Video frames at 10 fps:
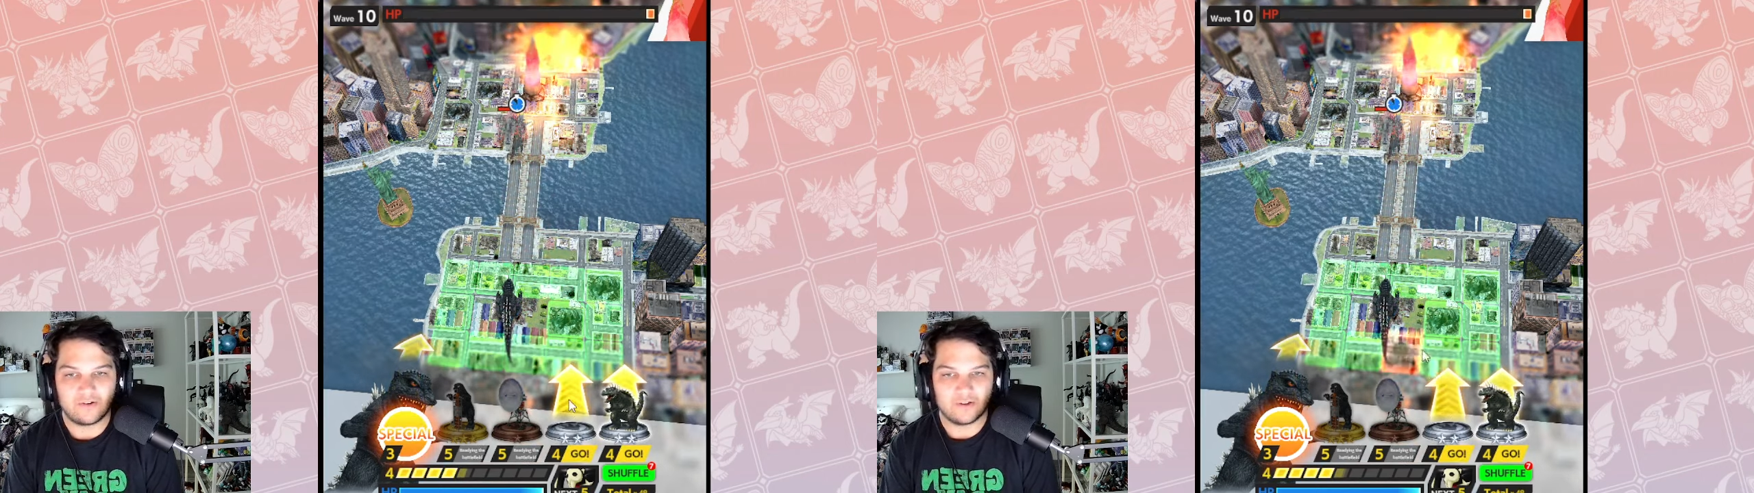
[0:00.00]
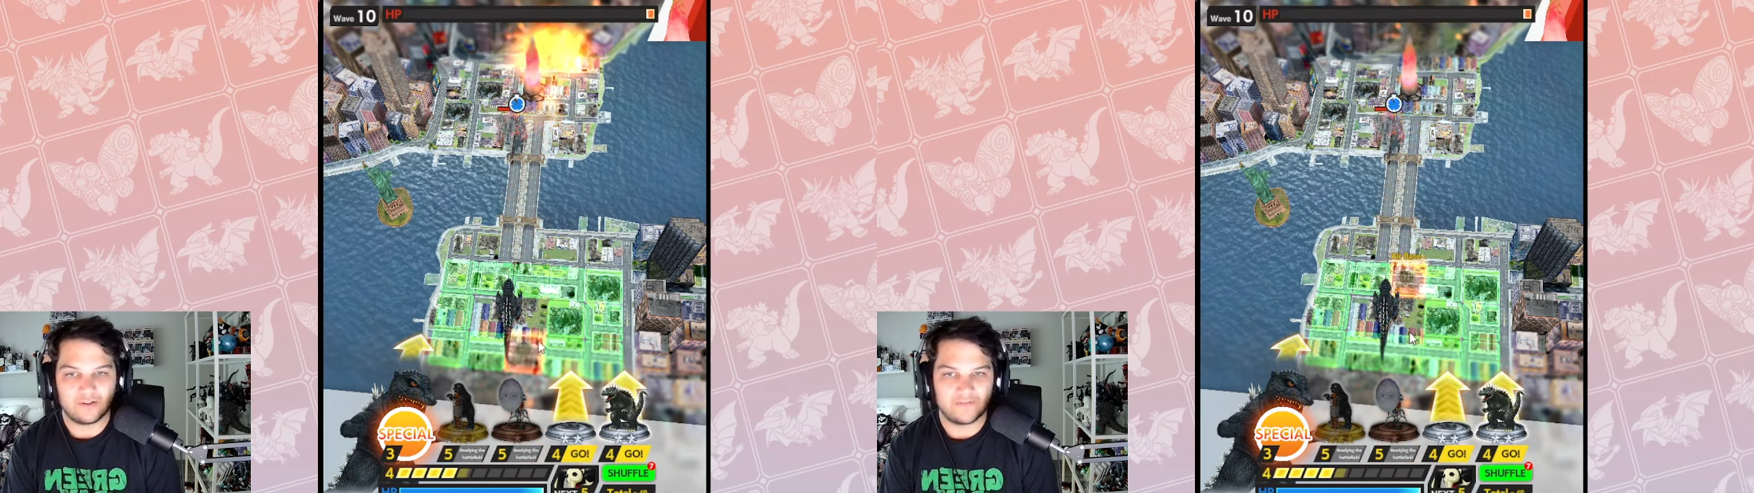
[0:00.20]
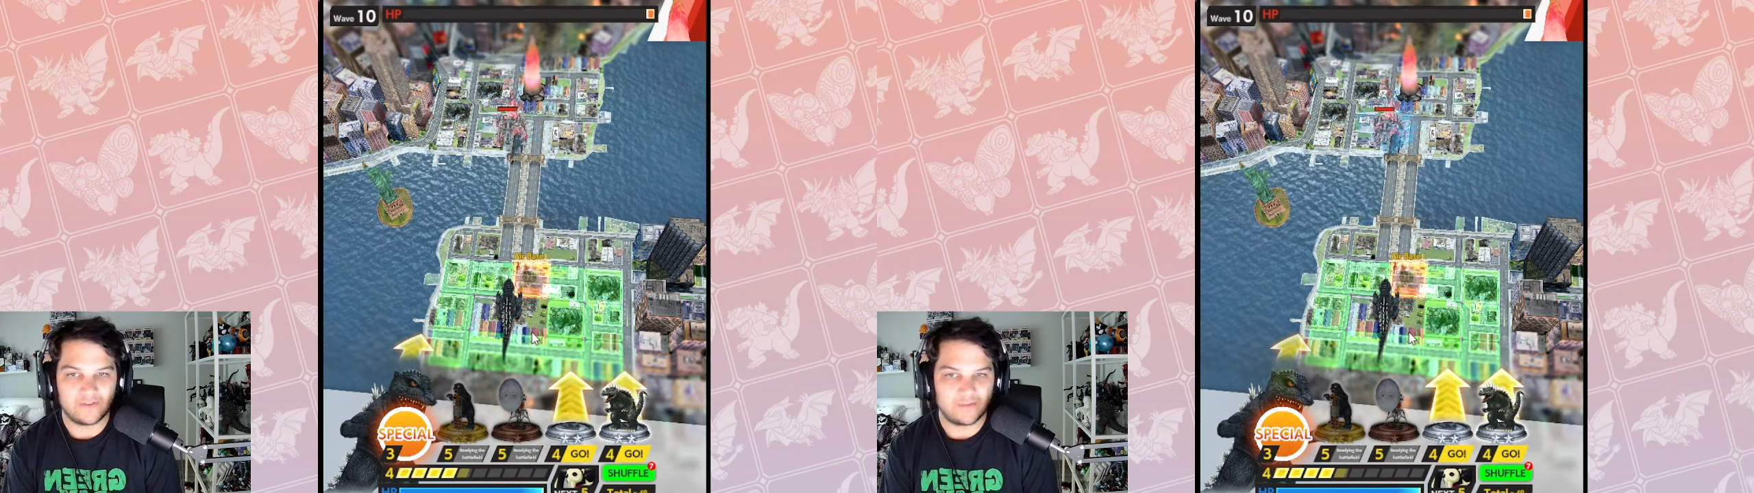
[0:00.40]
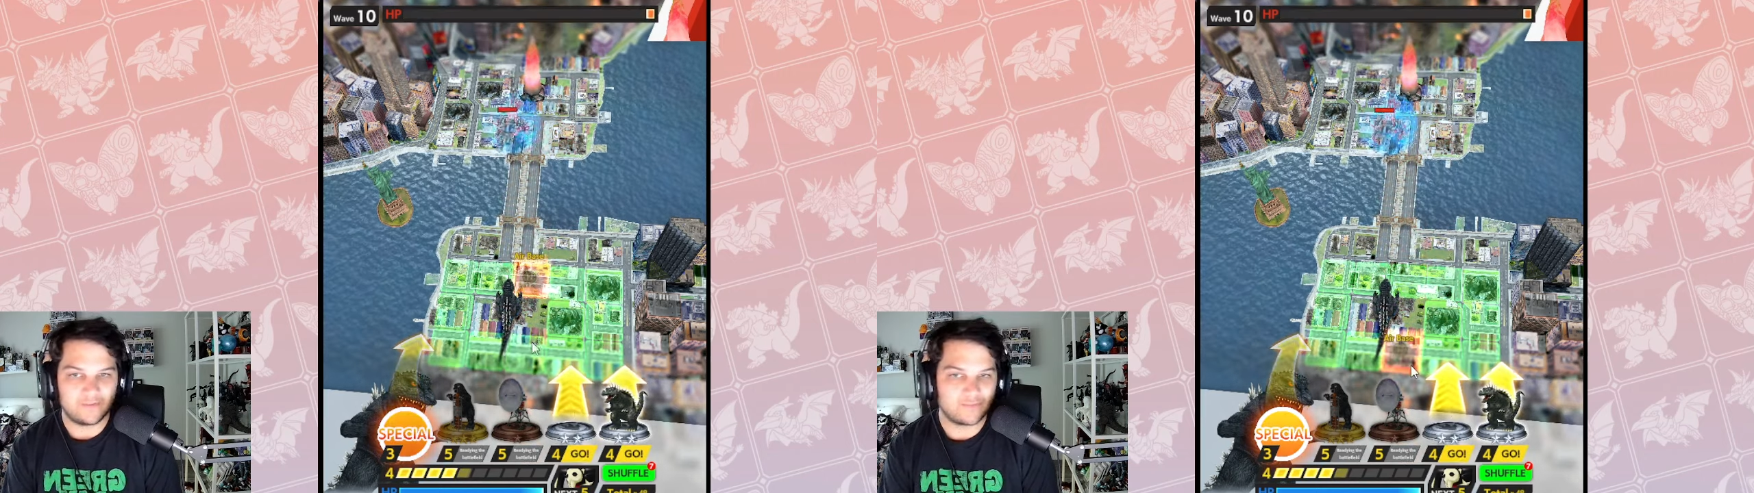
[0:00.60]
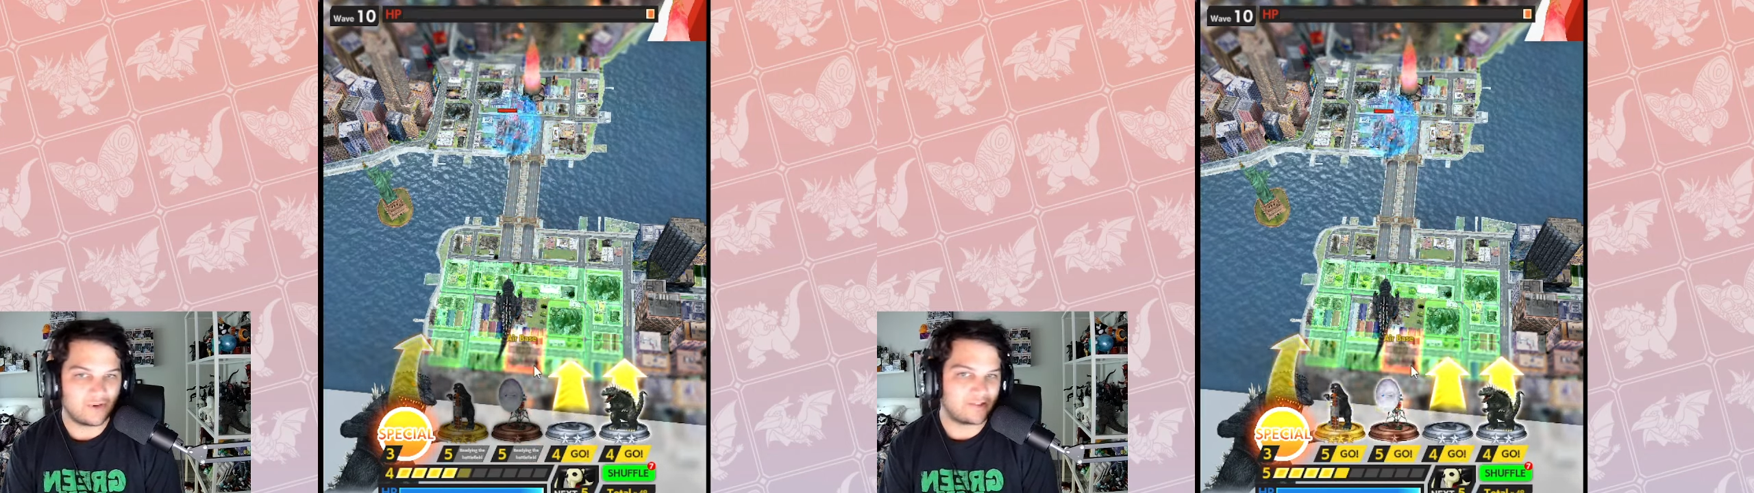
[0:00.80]
all of the
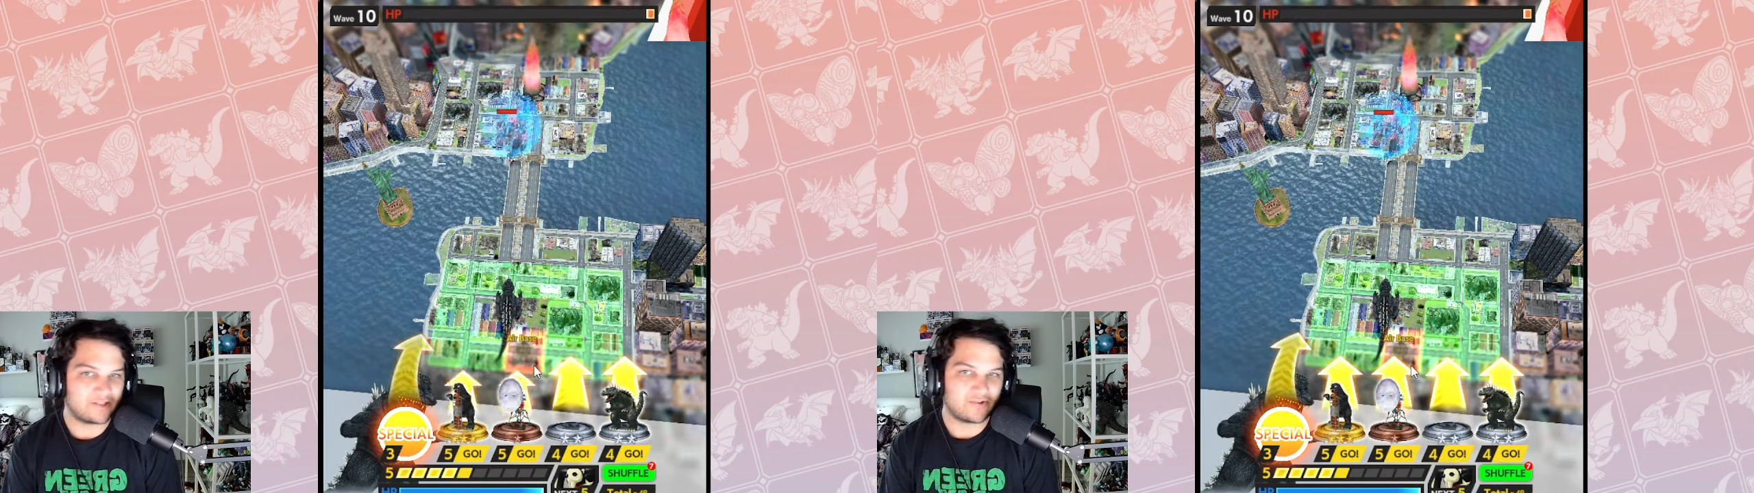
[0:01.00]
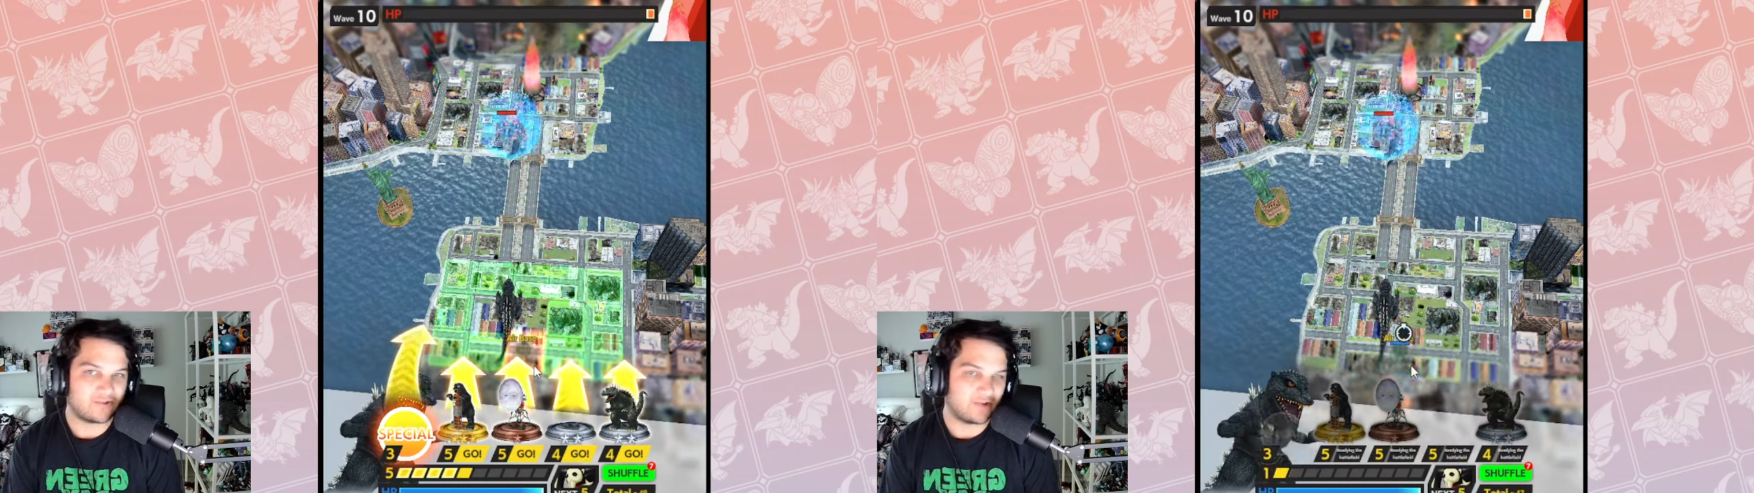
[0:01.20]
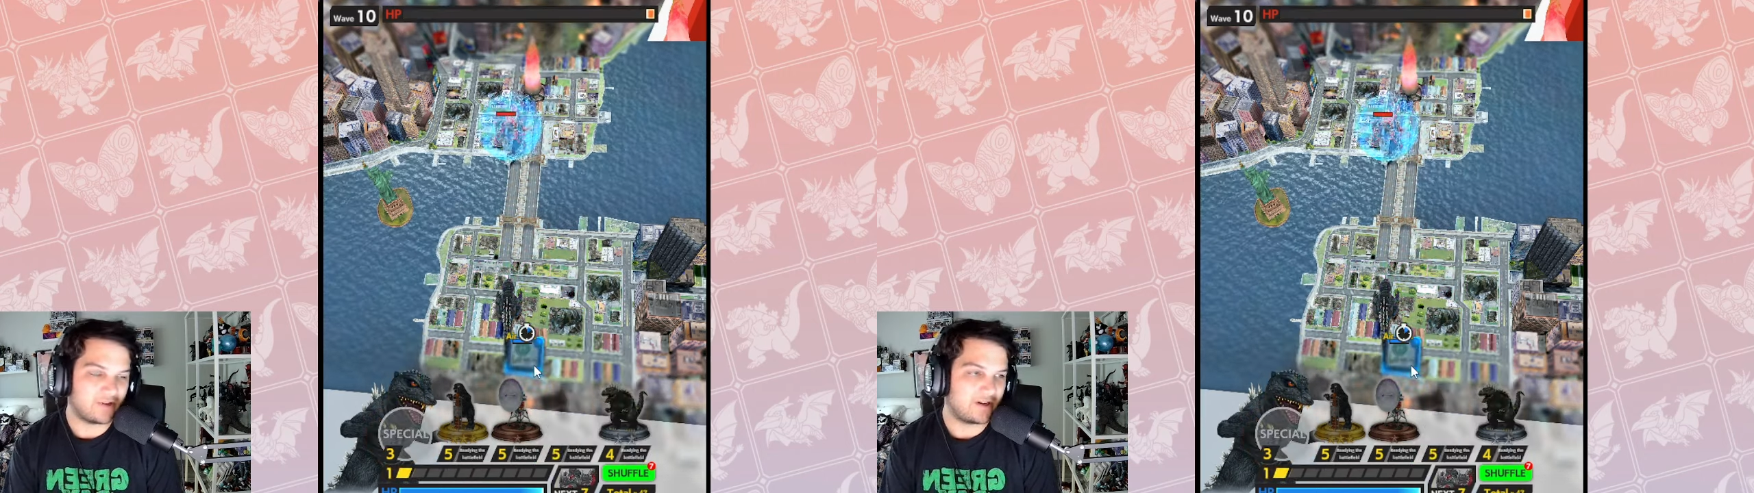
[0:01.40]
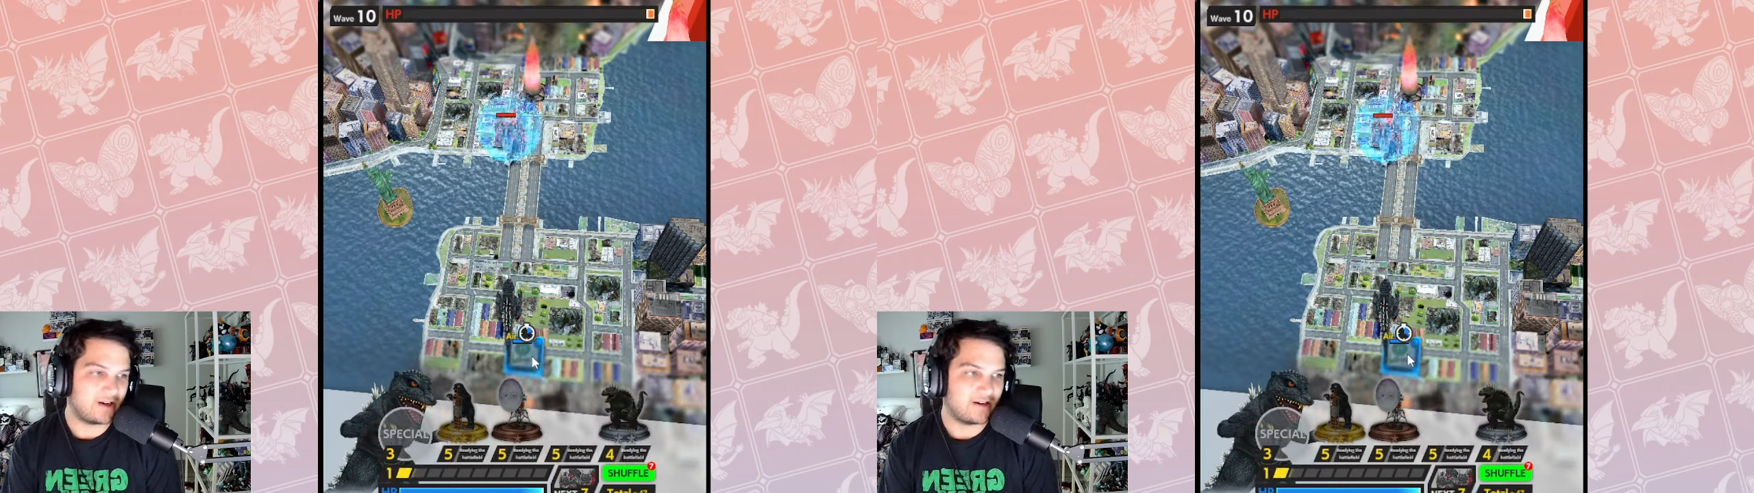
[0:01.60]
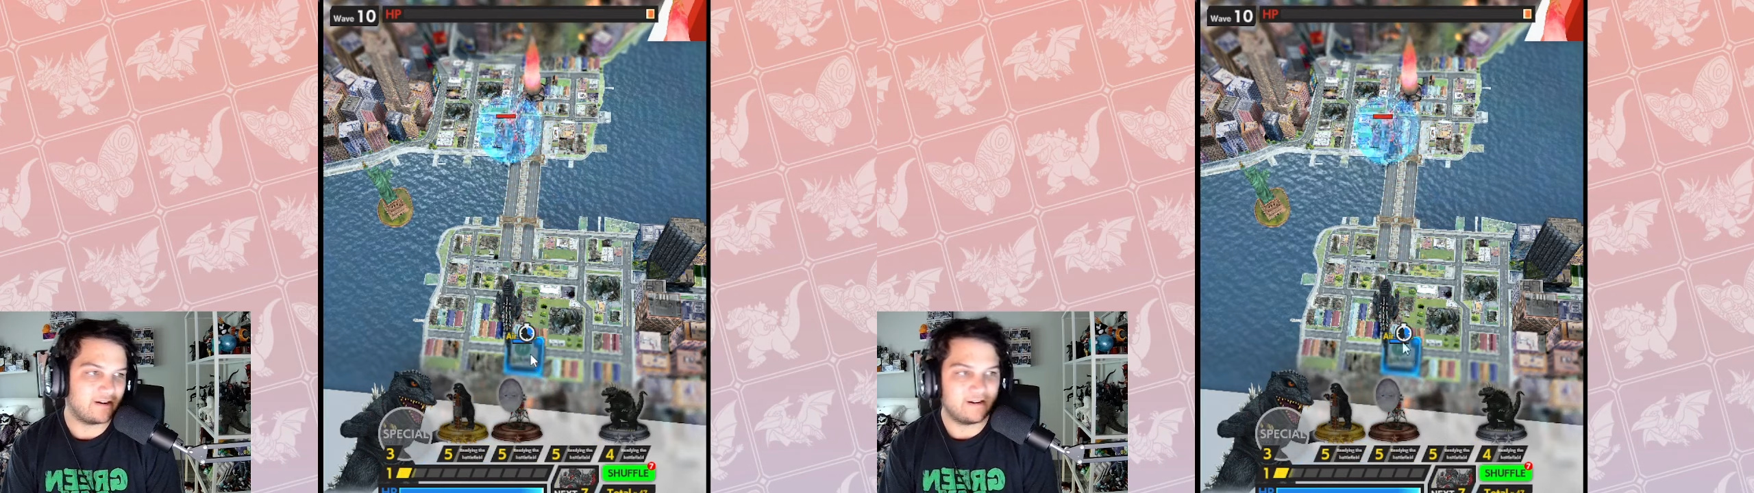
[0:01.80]
bronzes are 30 and
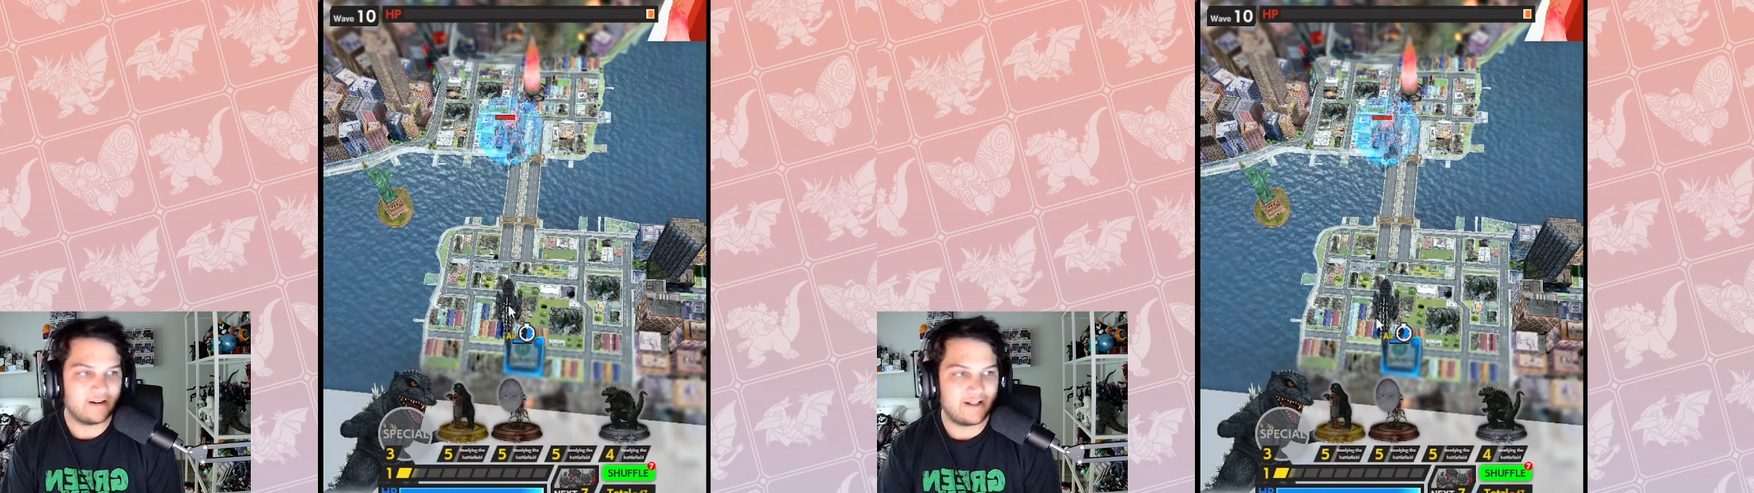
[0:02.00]
higher,